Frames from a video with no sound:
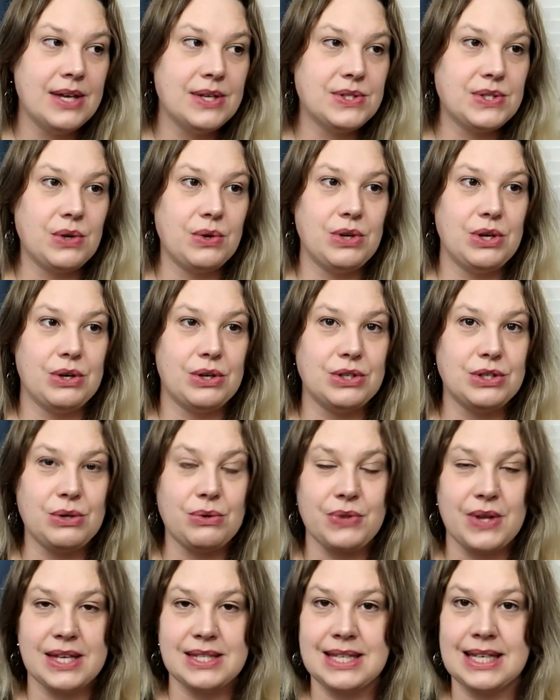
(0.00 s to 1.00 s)
So you could
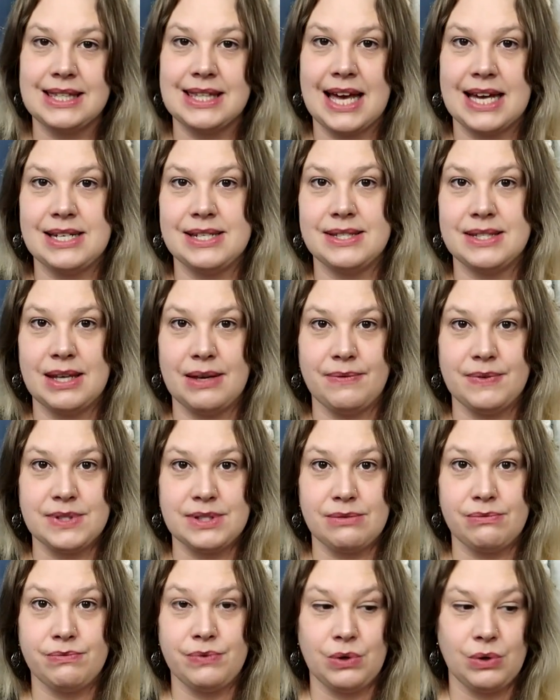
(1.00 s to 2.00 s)
do things like that to see if
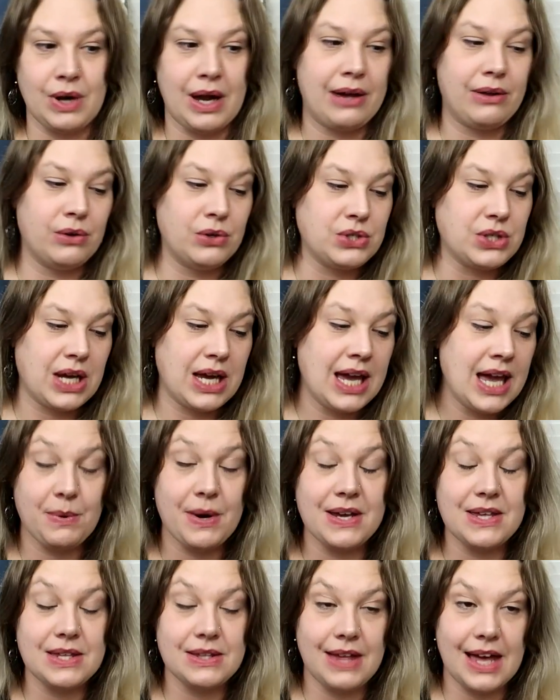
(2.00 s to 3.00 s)
it's a food allergy. And
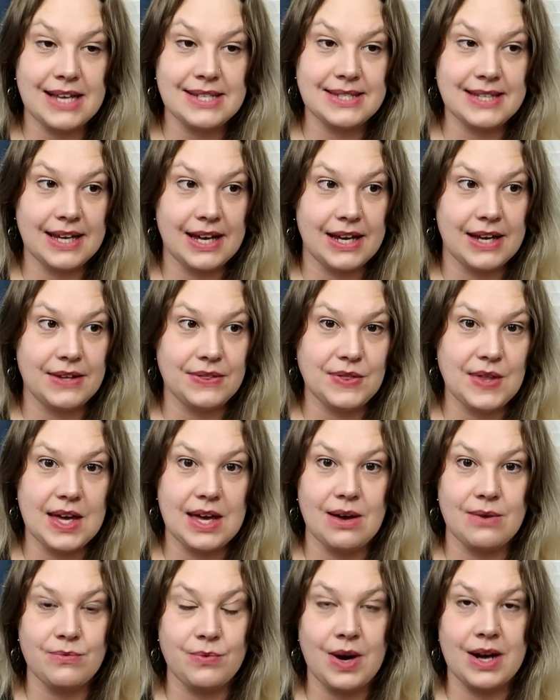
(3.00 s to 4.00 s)
probably the last thing I can
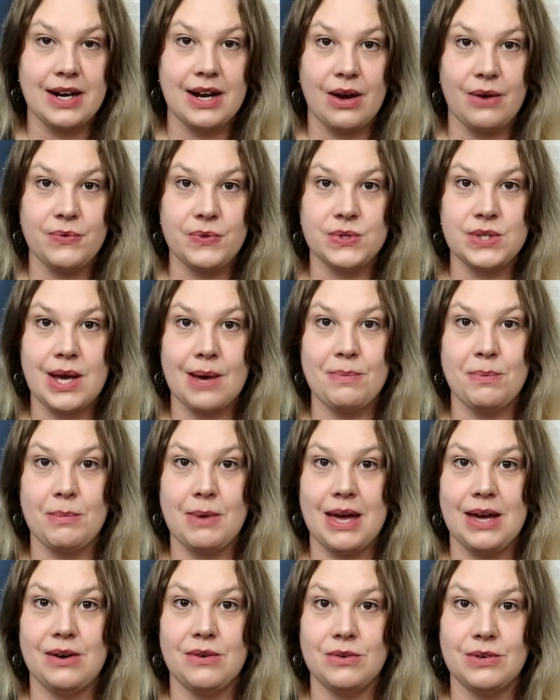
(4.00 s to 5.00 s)
think of right now off the top of
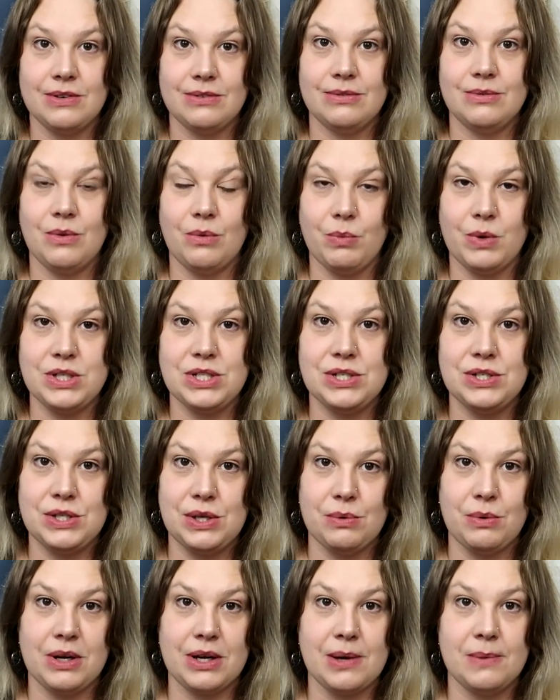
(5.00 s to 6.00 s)
my head on what to
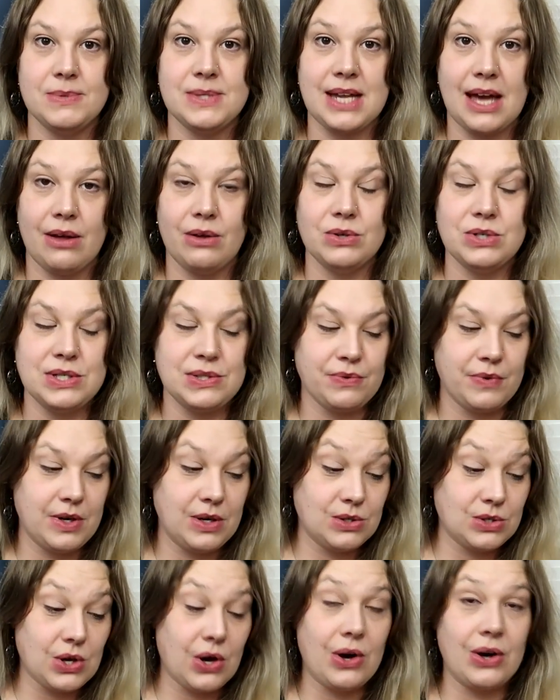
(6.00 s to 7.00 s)
do when it comes to allergies for
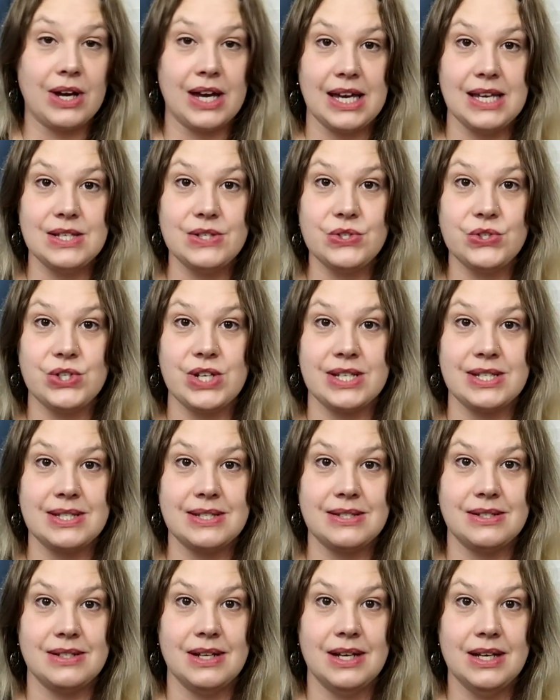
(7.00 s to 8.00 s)
your dog is
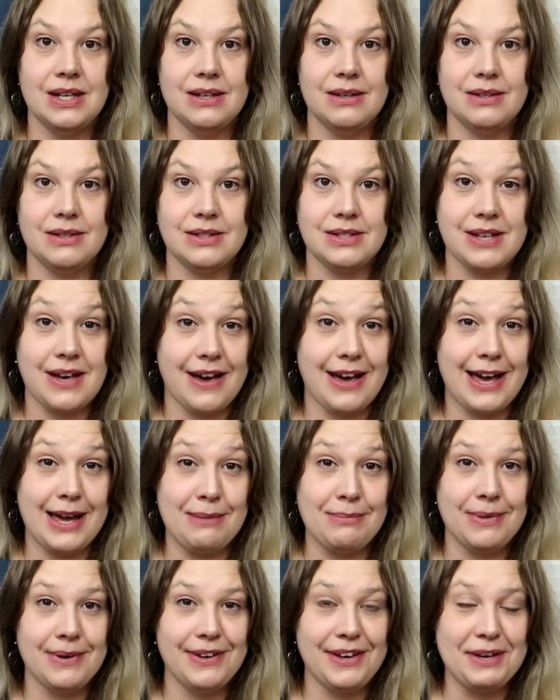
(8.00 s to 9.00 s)
just
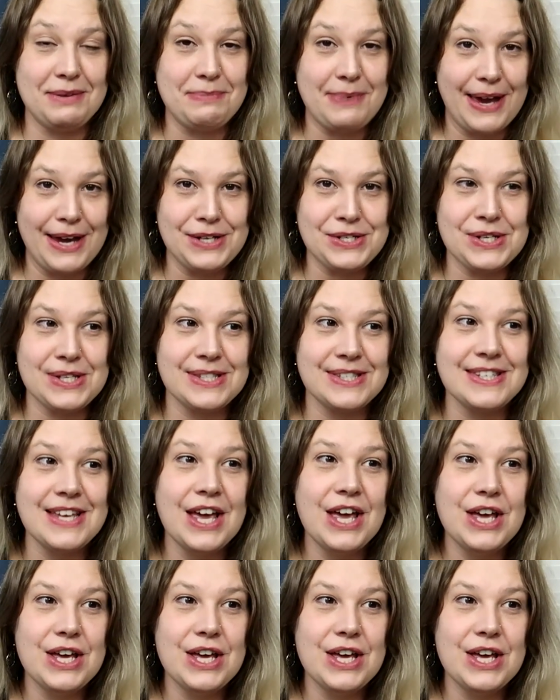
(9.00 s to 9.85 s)
time and patience.